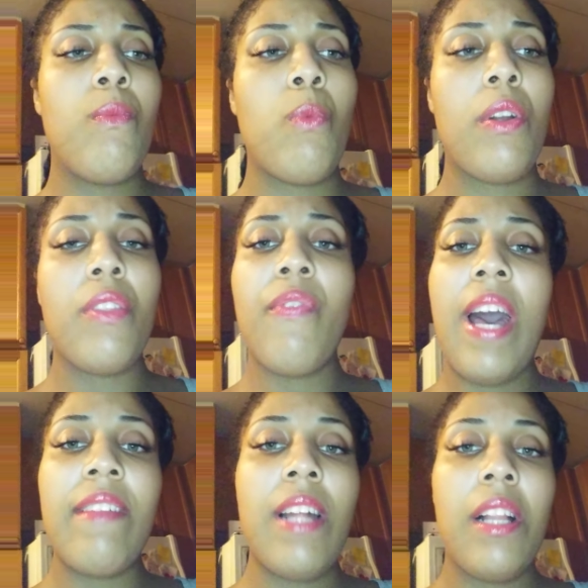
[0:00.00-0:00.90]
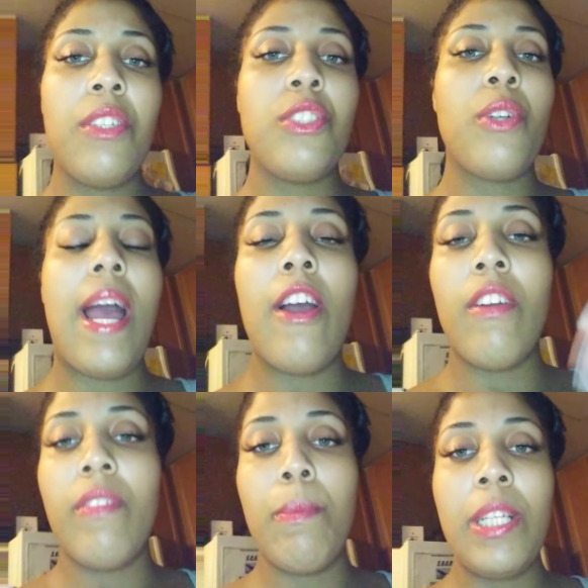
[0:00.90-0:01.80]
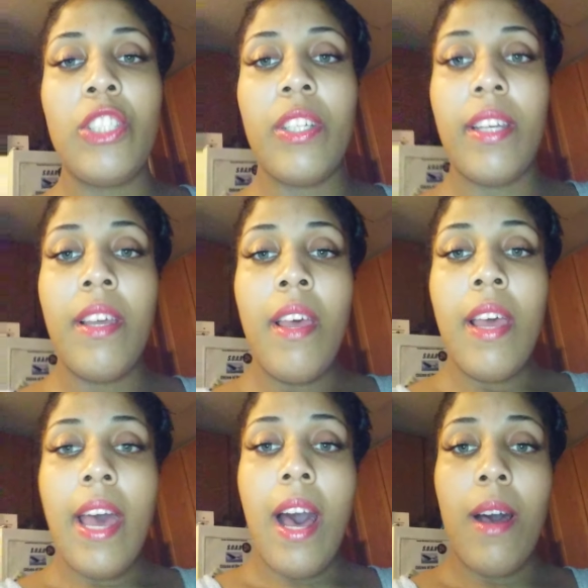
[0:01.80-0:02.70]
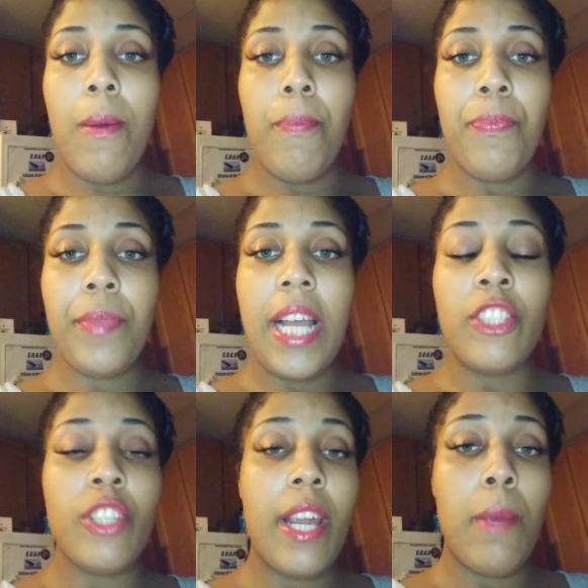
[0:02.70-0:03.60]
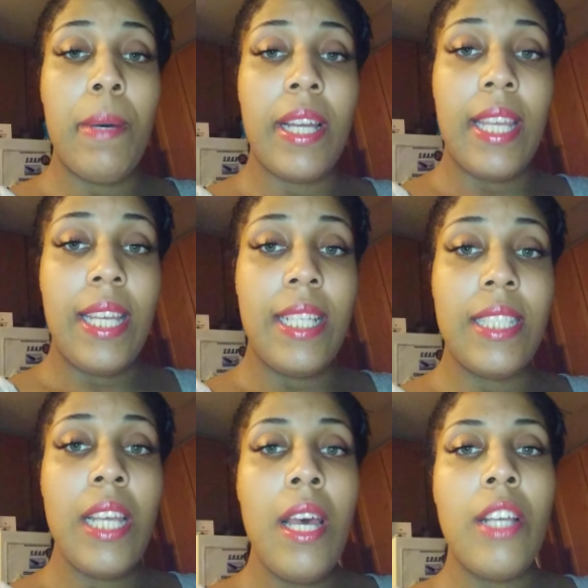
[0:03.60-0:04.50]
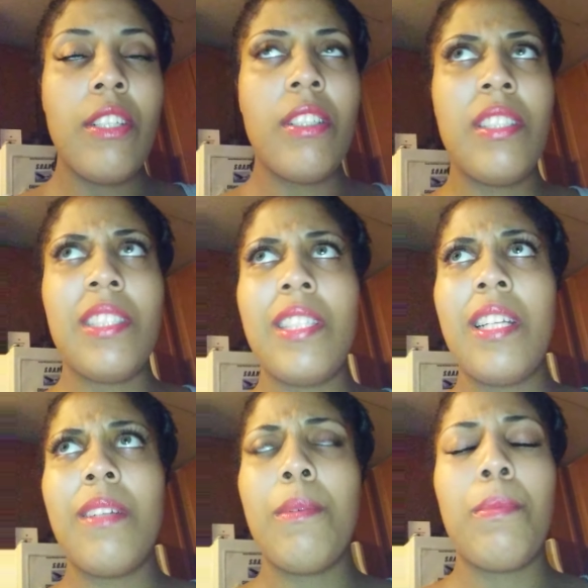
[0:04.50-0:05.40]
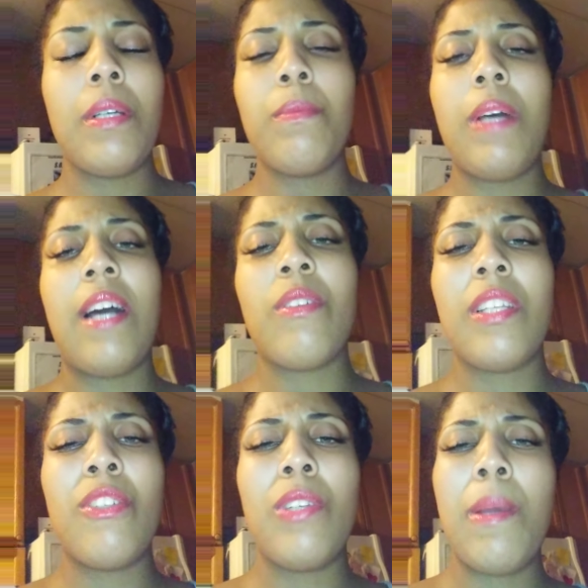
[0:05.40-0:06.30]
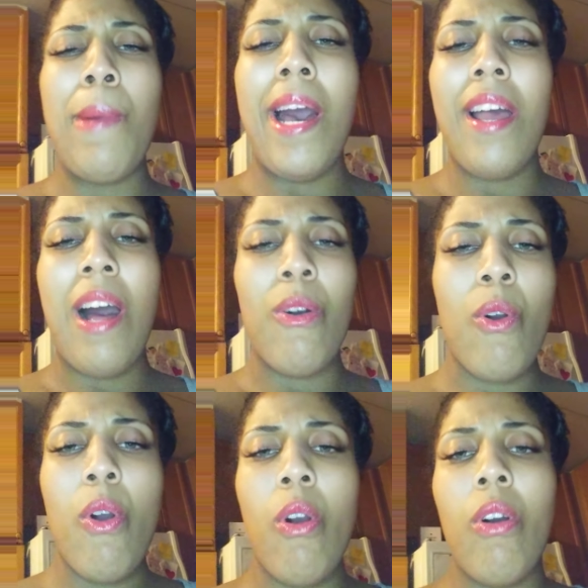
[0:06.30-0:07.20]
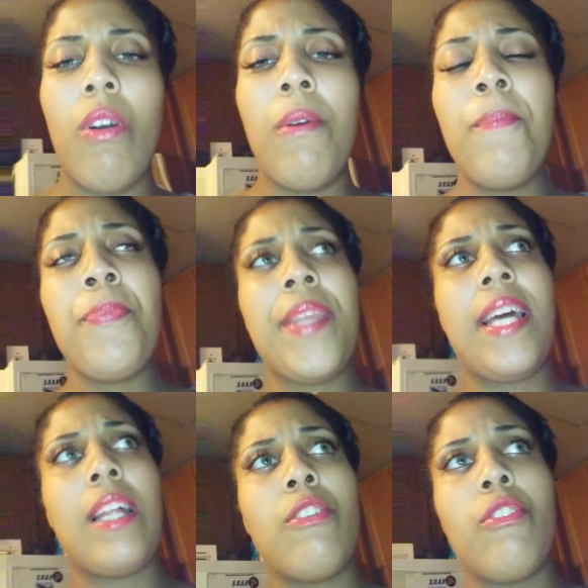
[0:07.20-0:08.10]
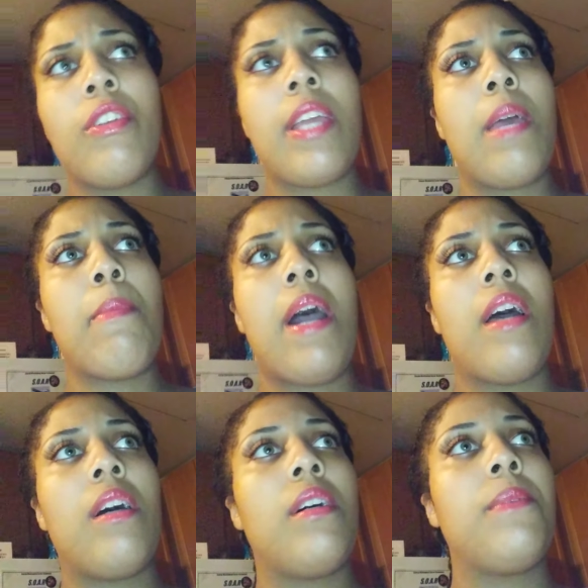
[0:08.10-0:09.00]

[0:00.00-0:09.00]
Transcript: worth $5 or however much the extra care buck is. Instead, I don't think you can buy alcohol, and I know you can't buy